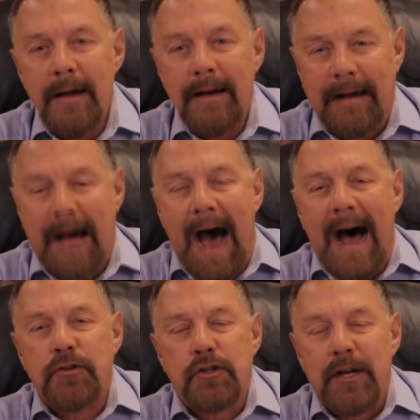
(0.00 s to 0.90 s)

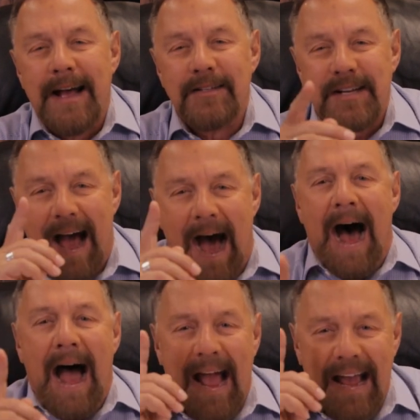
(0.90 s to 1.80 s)
God says,
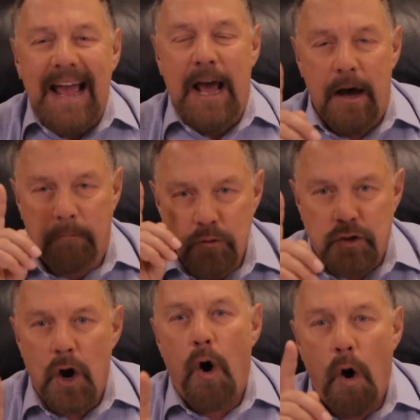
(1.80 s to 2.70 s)
I am
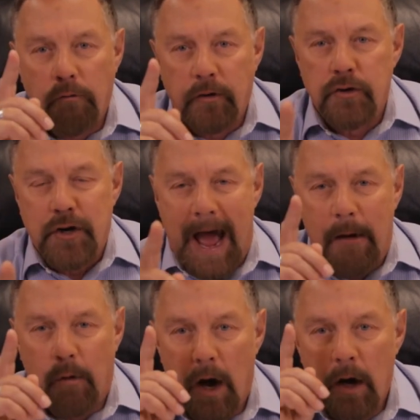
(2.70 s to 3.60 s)
Jehovah
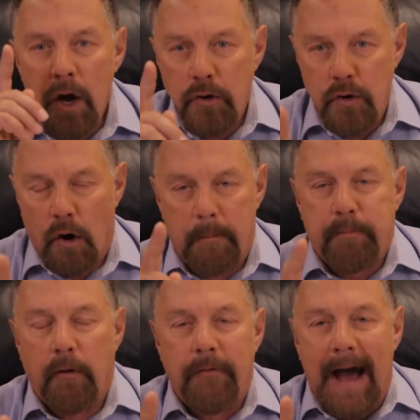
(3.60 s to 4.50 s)
Jireh, your
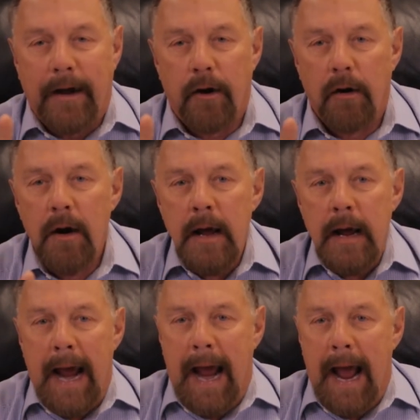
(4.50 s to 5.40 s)
provider.
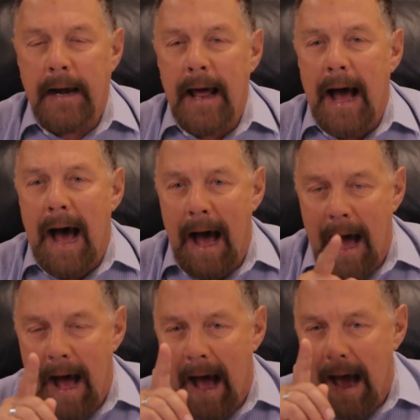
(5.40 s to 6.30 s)
And I,
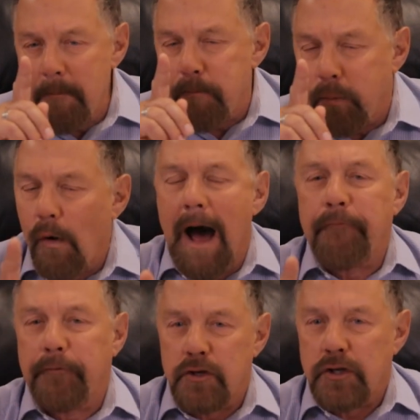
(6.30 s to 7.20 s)
I
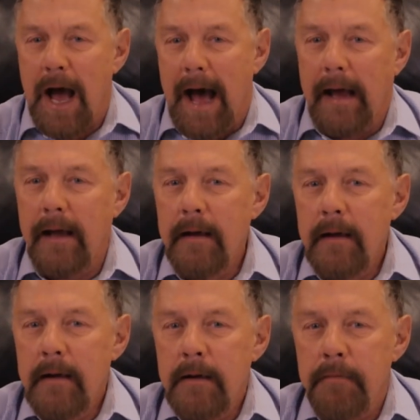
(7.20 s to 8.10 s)
prophesy
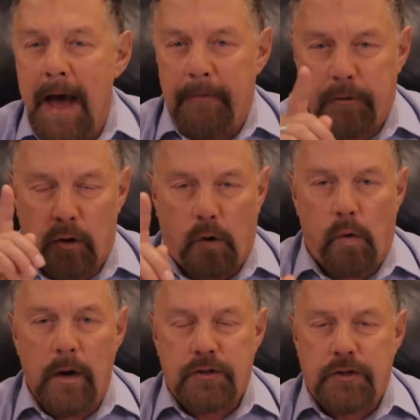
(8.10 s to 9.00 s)
that the
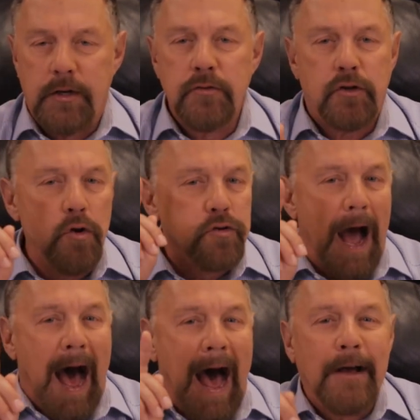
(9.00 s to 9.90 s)
Christians whose
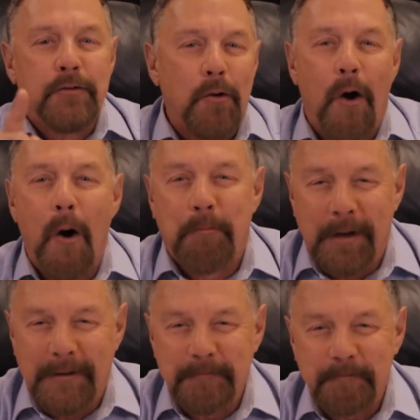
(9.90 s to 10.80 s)
eyes are open
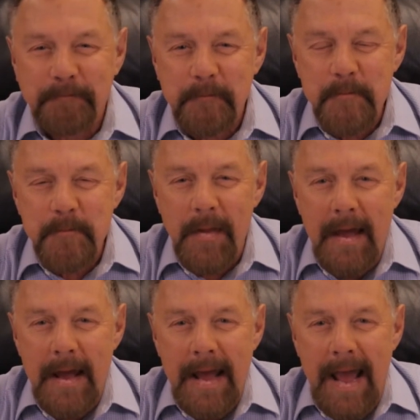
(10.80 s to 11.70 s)

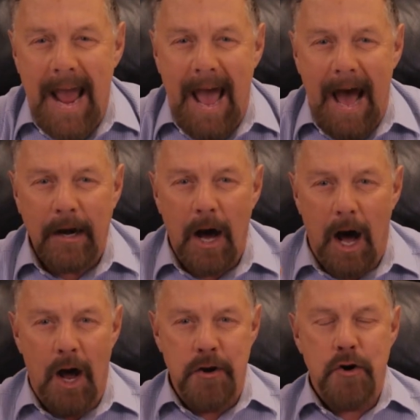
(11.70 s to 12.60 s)
and
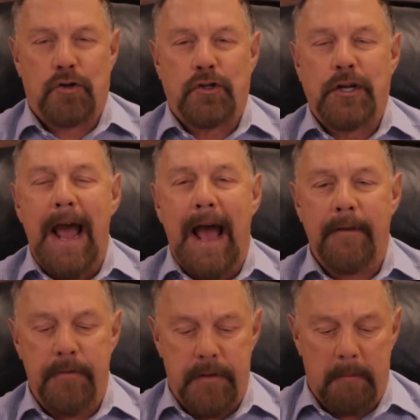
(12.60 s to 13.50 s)

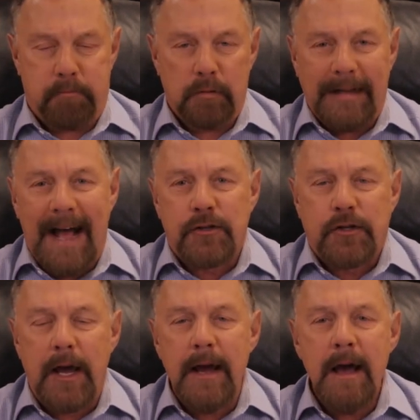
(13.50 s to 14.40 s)
understand the
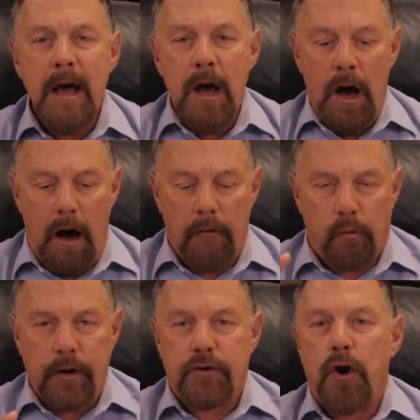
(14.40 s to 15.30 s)
blessing of
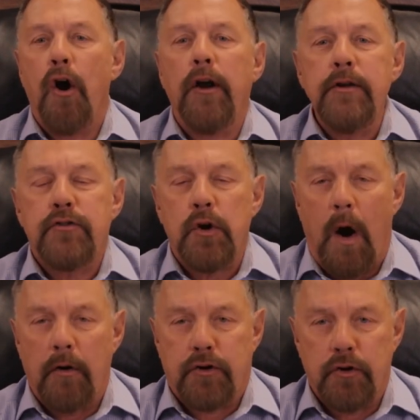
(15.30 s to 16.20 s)
returning to our
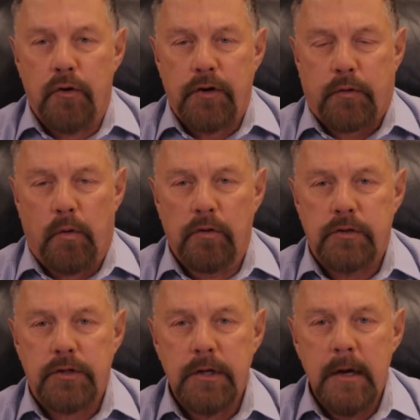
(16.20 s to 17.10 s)
Jewish
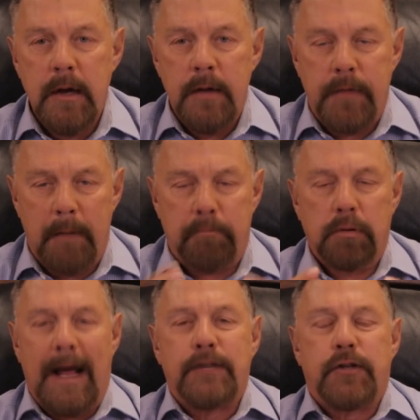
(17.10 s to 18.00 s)
roots, the
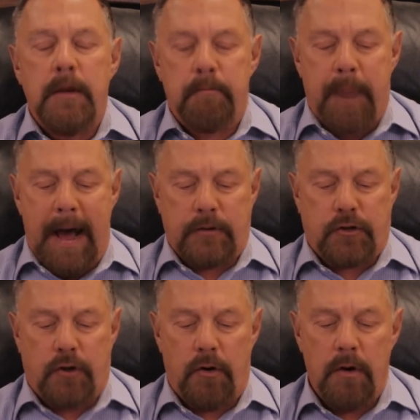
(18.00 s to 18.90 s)
blessing,
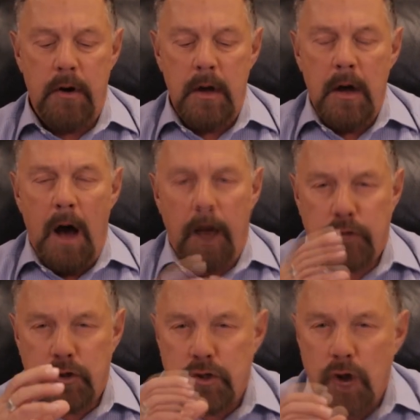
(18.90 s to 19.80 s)
Pastor, of
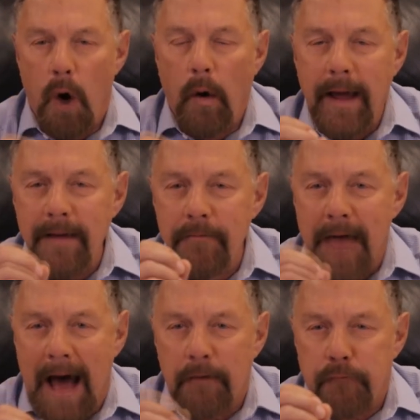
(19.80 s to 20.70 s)
sowing
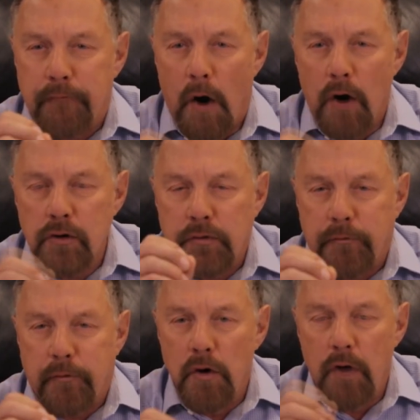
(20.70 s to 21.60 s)
that first
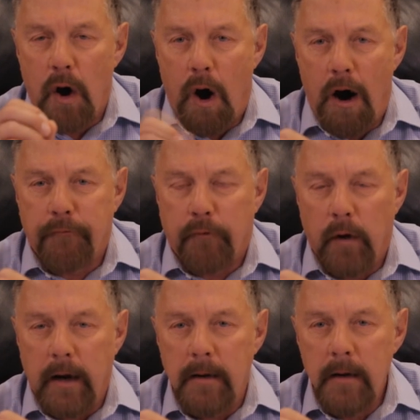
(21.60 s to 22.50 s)
fruit offering,
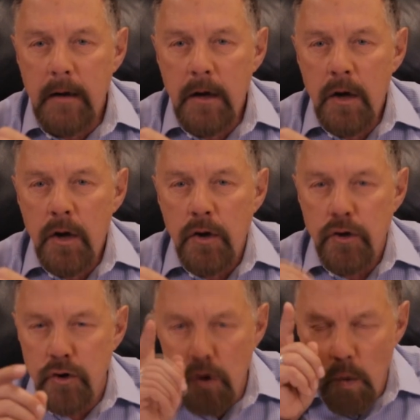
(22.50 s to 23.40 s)

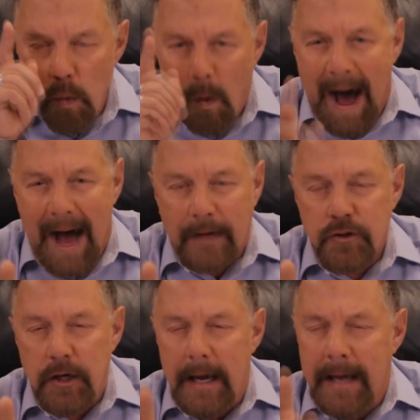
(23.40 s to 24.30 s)
you watch
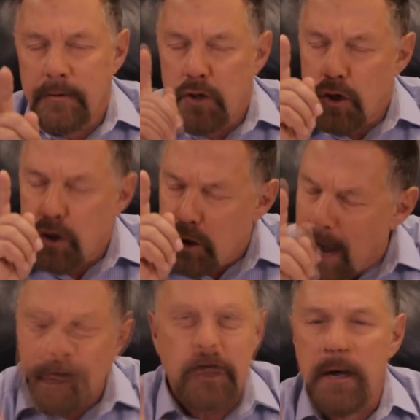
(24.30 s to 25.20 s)
in
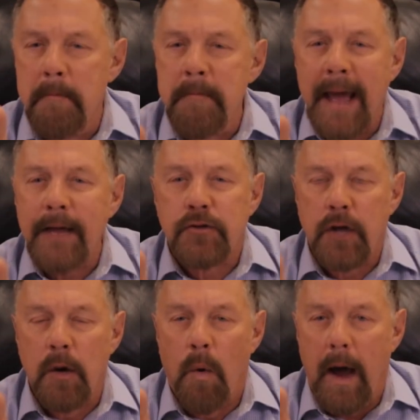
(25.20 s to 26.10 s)
such an
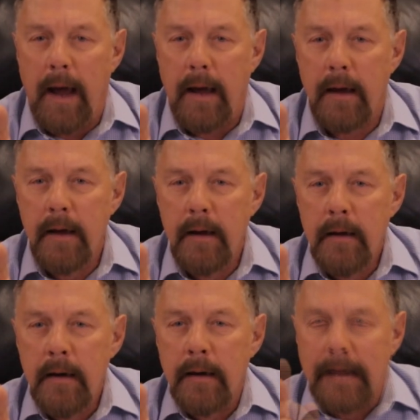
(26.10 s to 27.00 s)
amazing way
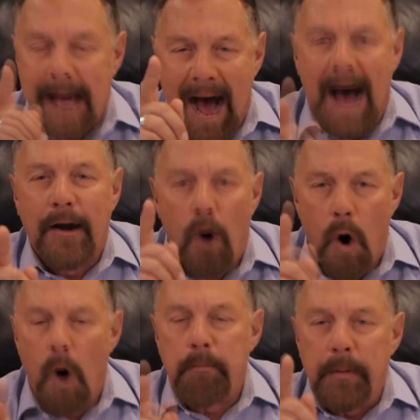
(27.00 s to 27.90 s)
God
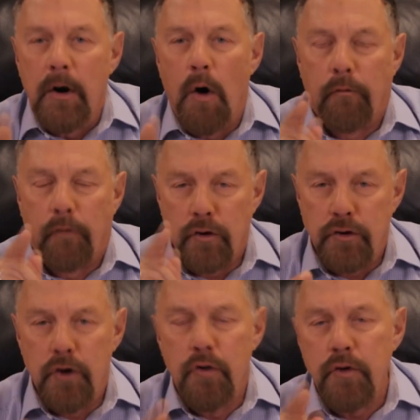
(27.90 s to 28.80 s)
open over
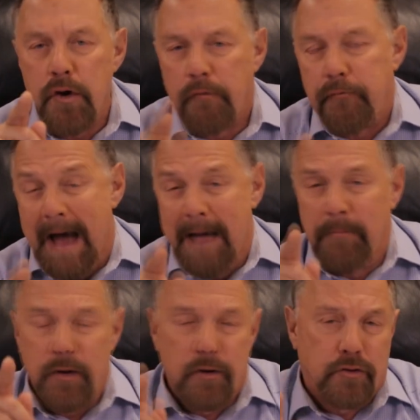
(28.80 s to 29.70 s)
you, your family,
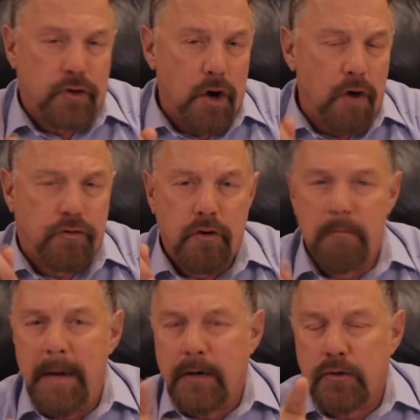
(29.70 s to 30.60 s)
your church, your
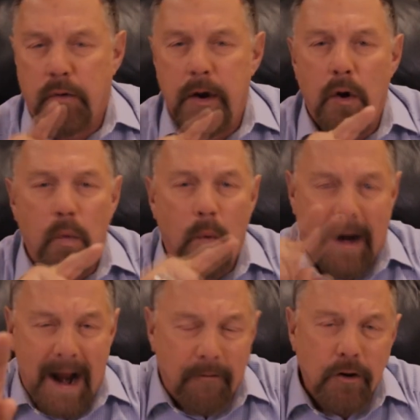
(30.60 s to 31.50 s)
ministry,
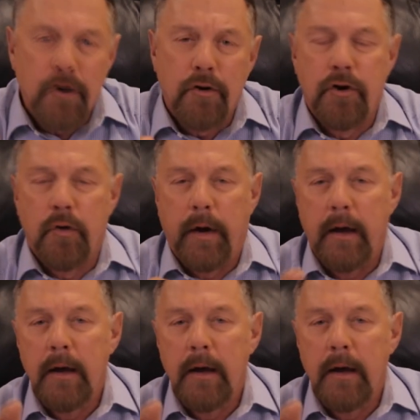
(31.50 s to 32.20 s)
whatever you're doing.